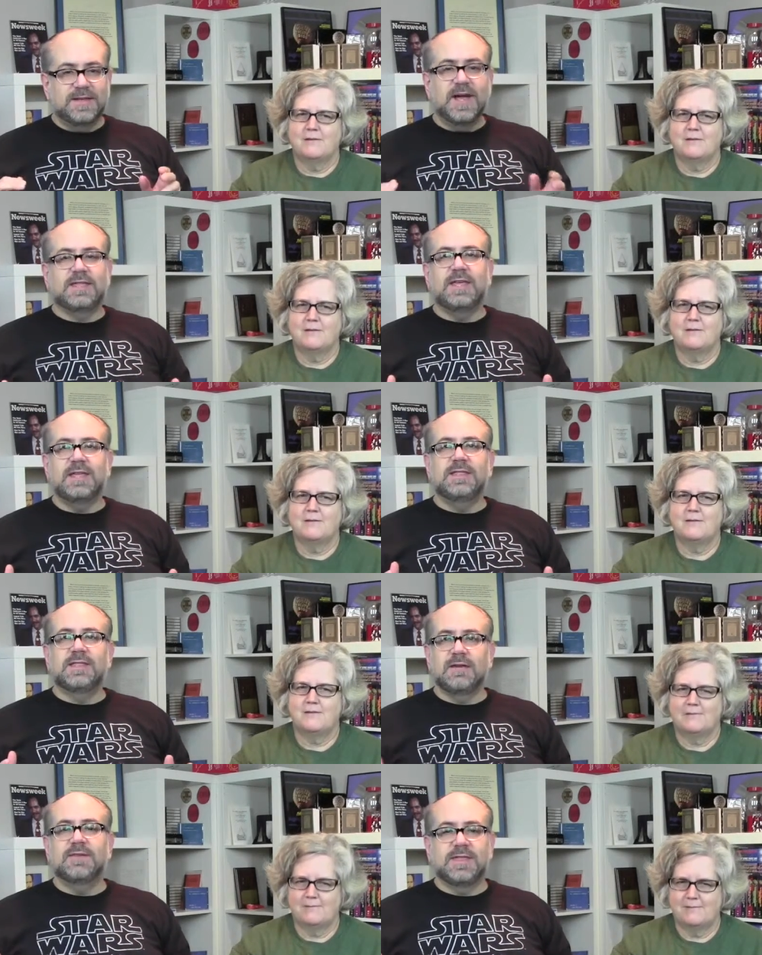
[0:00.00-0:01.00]

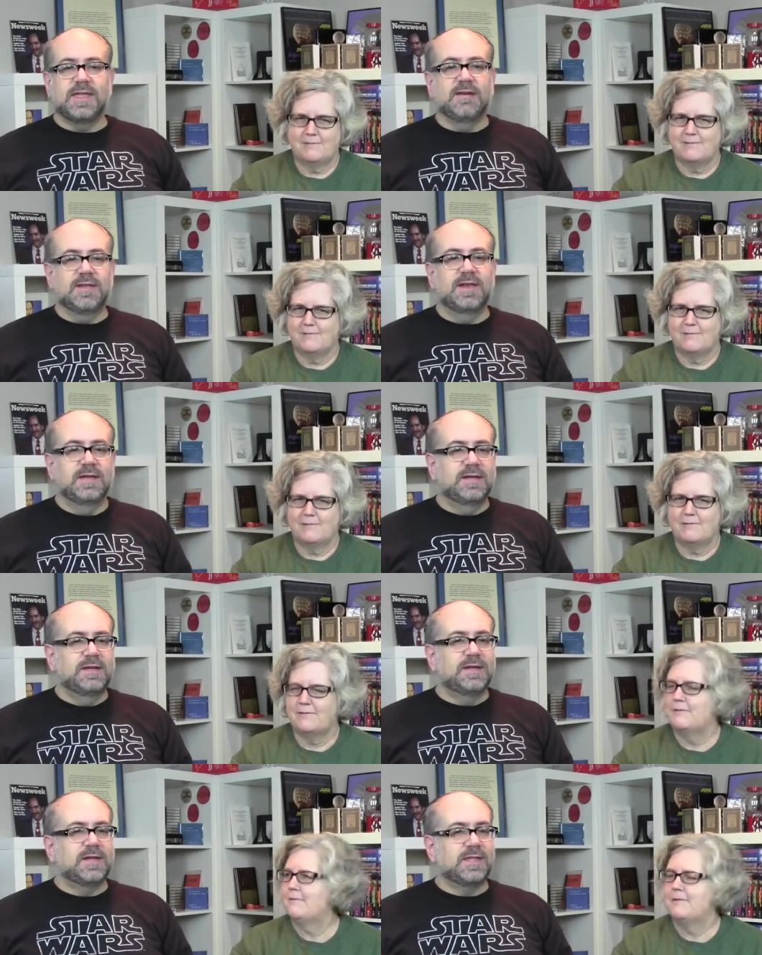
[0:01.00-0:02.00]
Speaker 1: 1977.
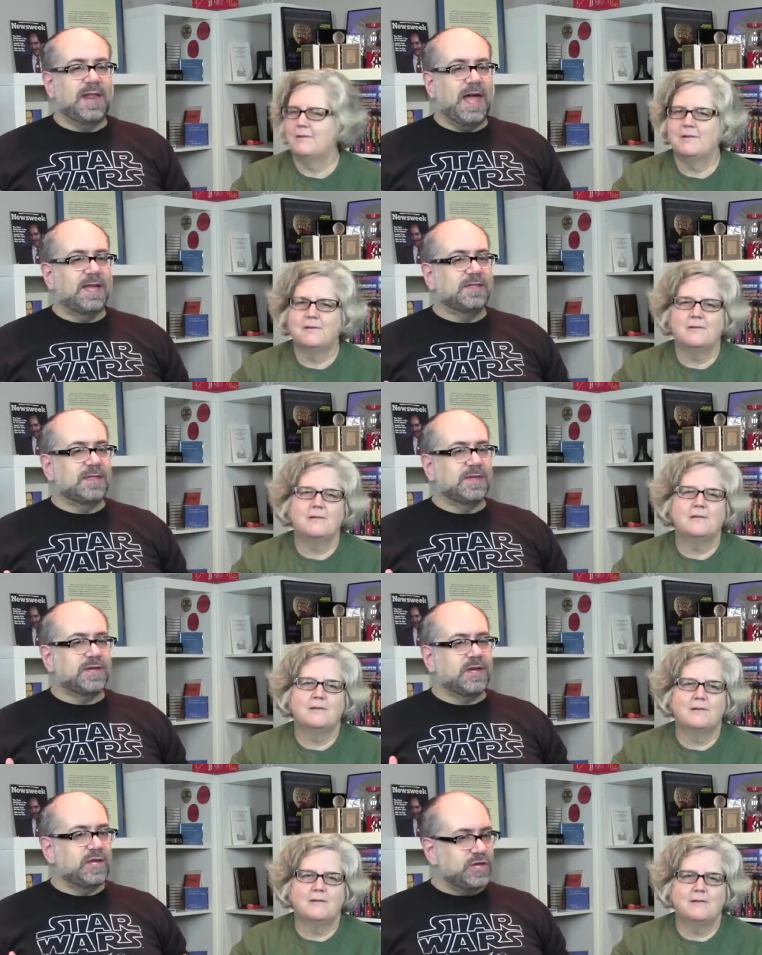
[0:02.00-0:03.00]
Because it had
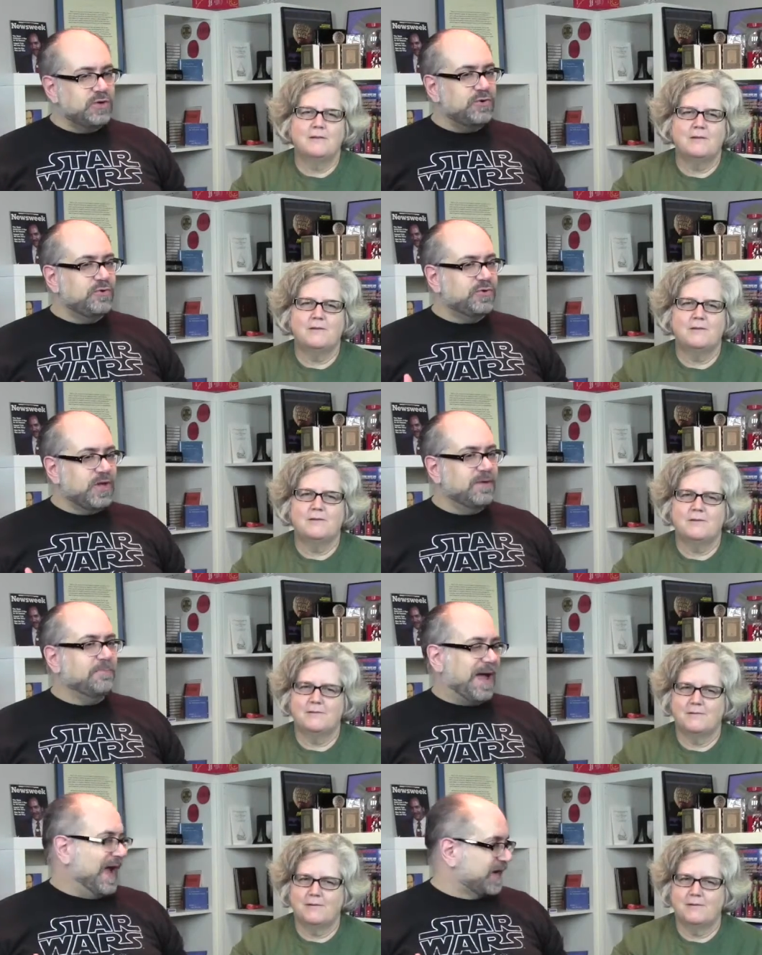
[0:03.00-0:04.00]
such a huge
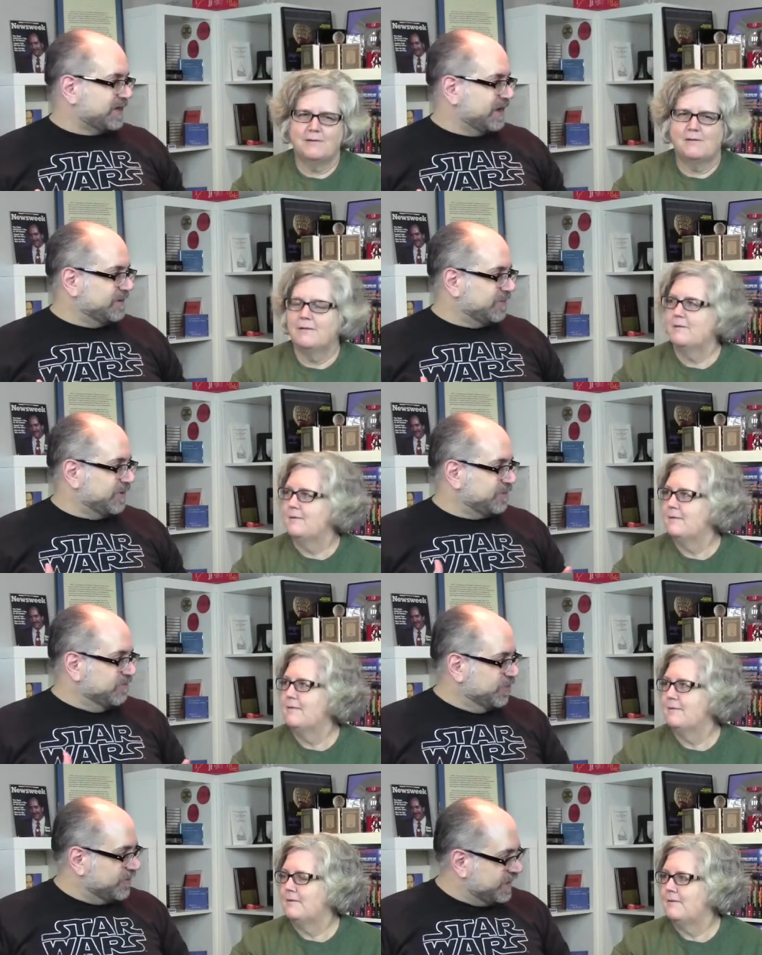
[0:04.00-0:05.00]
impact on both
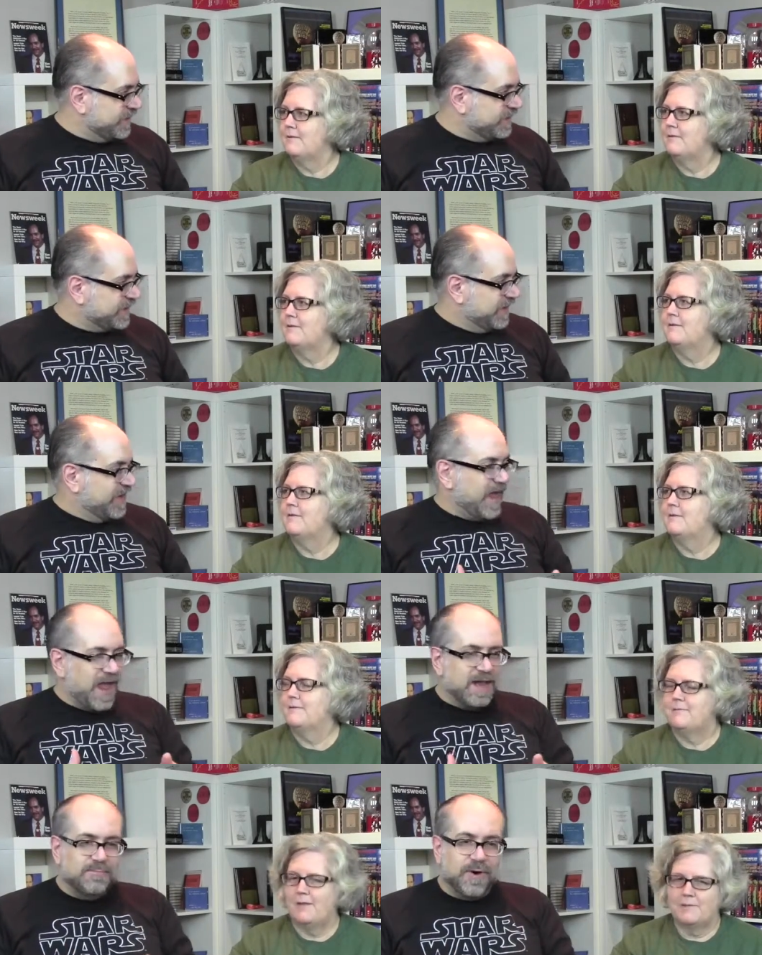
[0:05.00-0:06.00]
movies
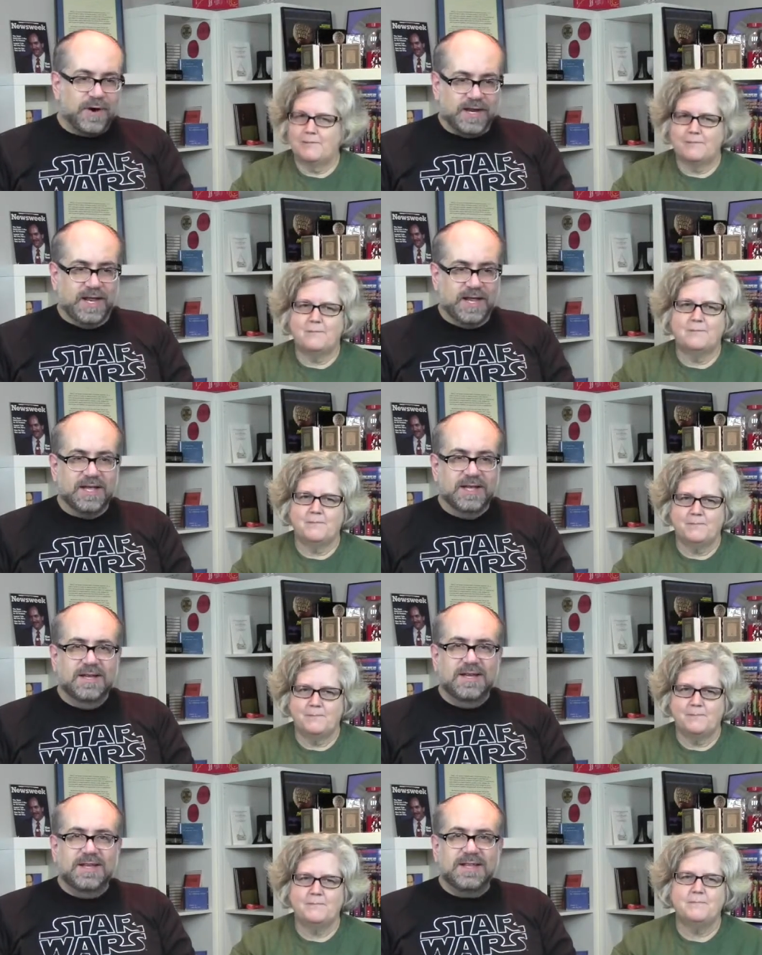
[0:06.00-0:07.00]
and marketing. Mm
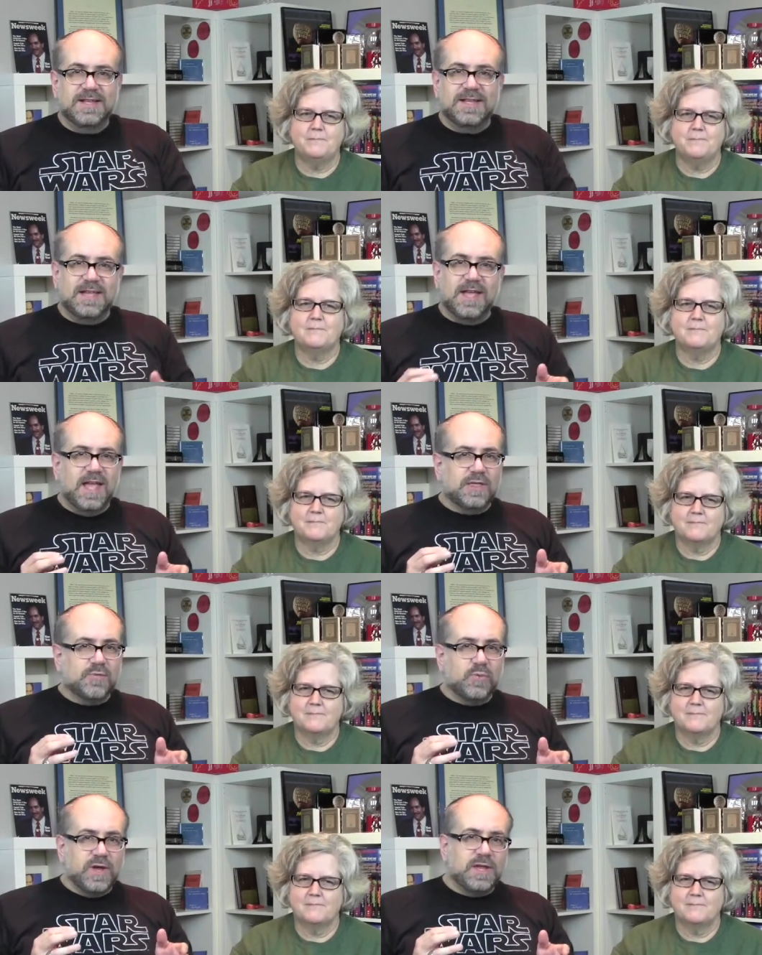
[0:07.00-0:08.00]
-hmm it's
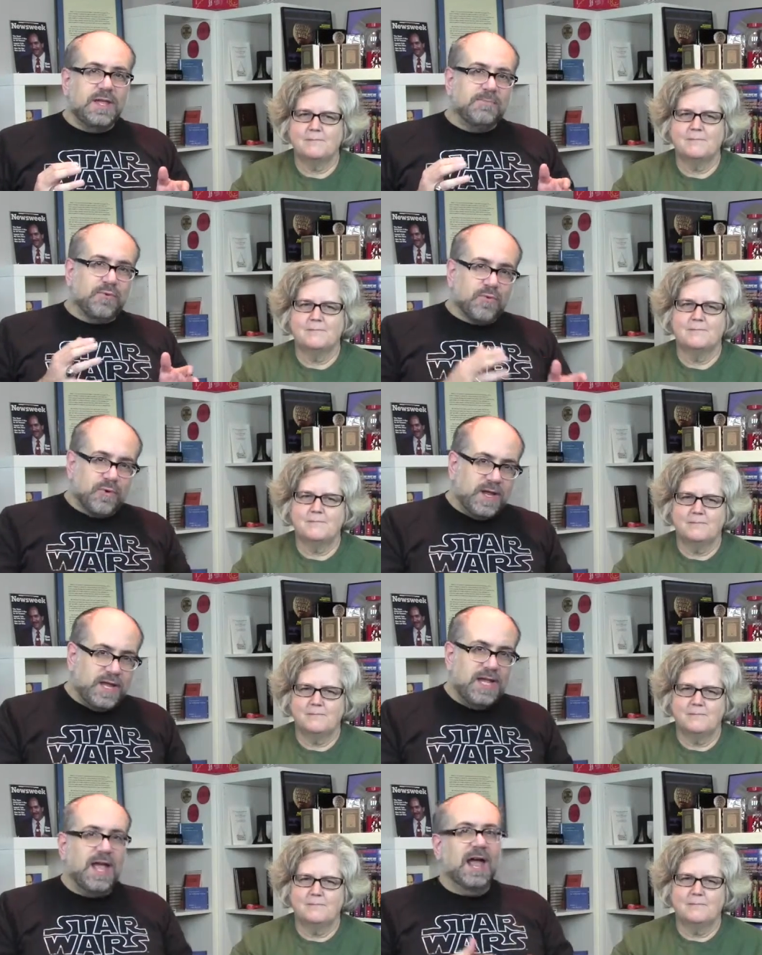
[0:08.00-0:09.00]
really
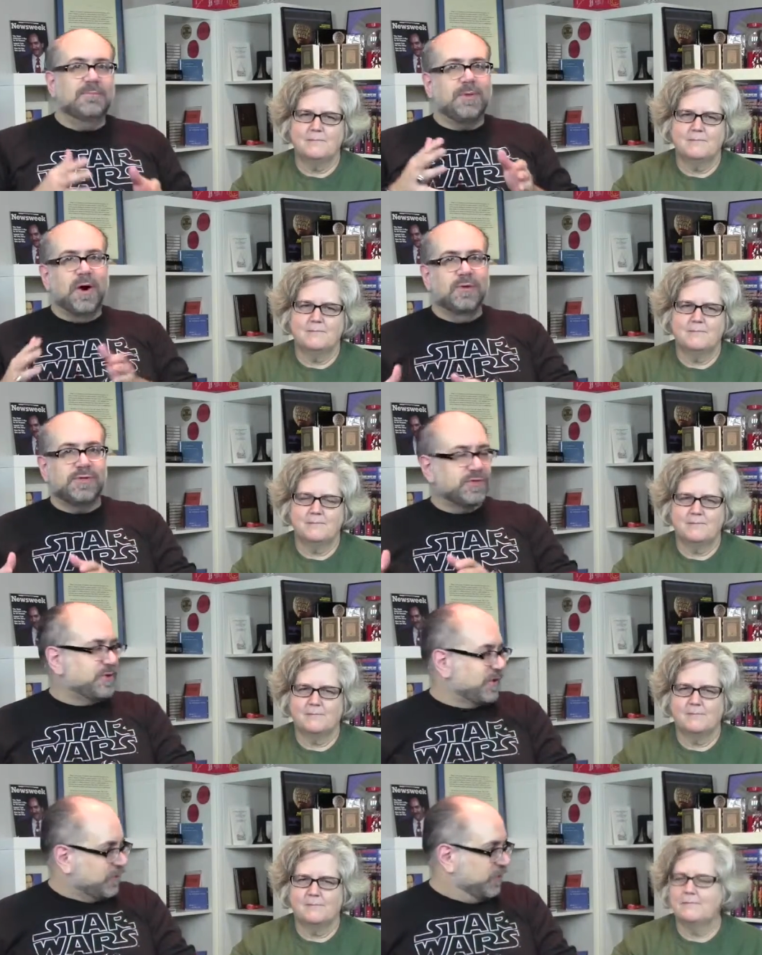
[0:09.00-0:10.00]
pre and post
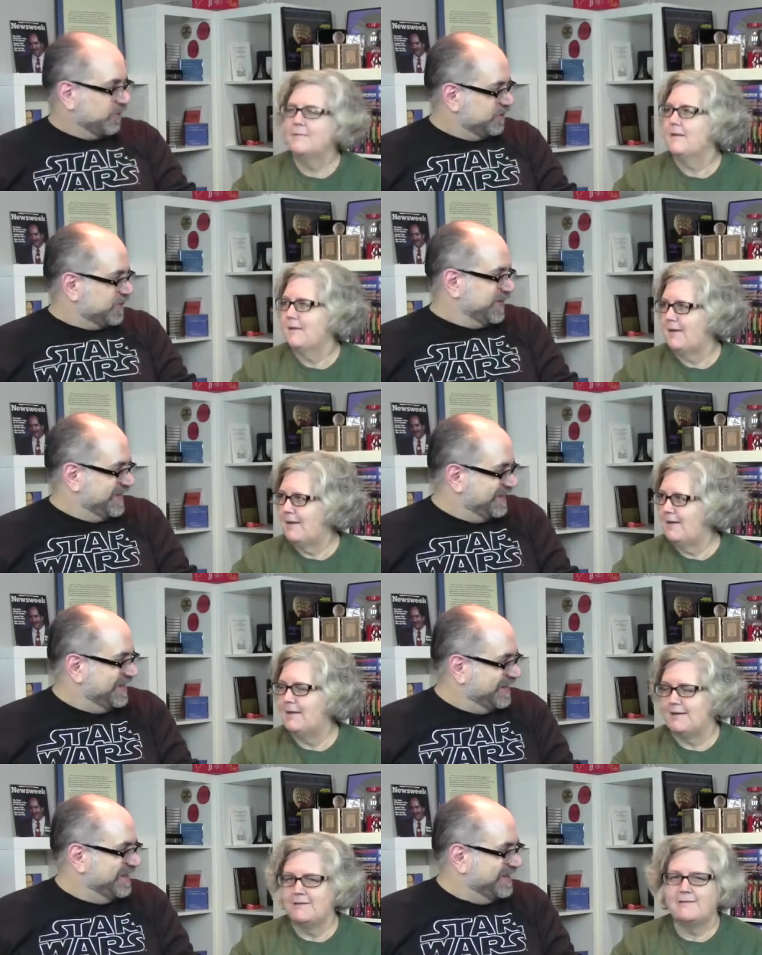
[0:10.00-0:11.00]
Star Wars. It
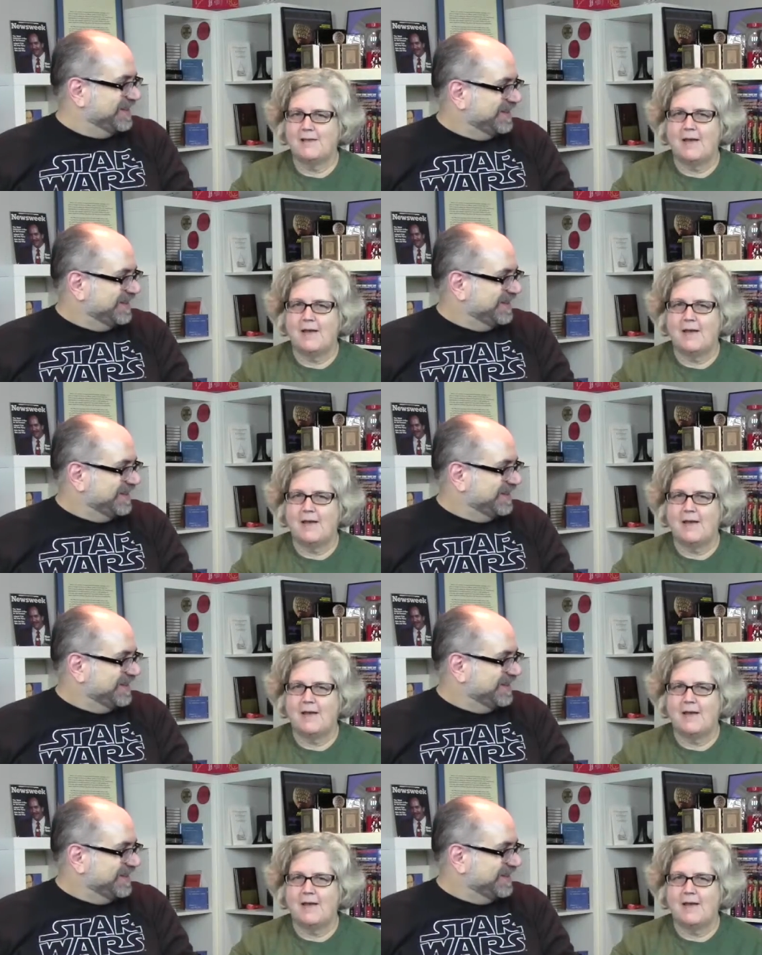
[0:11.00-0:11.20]
is,